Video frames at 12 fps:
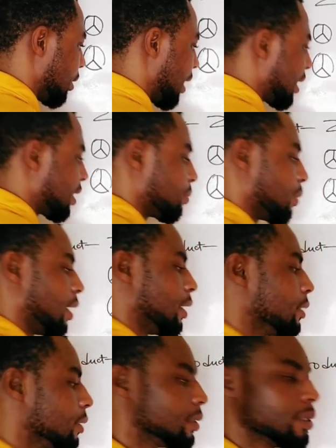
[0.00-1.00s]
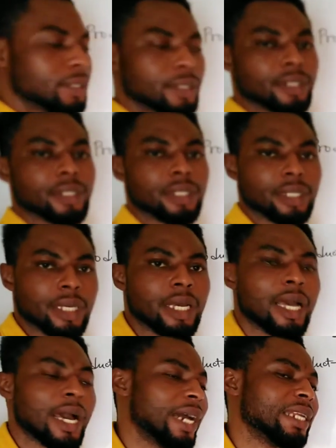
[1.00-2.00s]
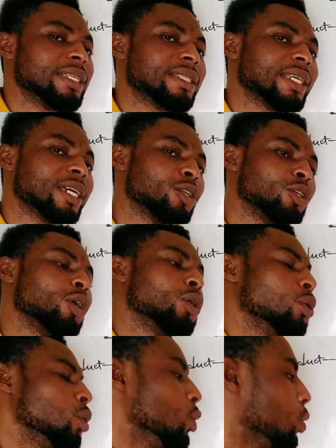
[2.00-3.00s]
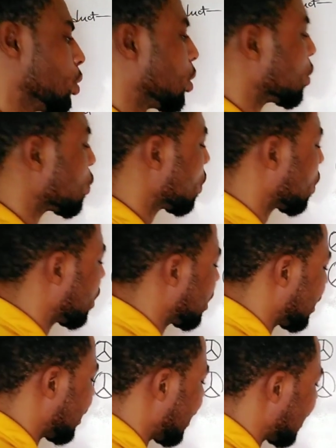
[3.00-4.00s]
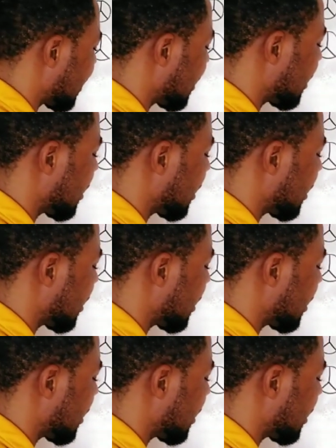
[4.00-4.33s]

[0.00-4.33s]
the right spelling. And he said no, you're also gonna get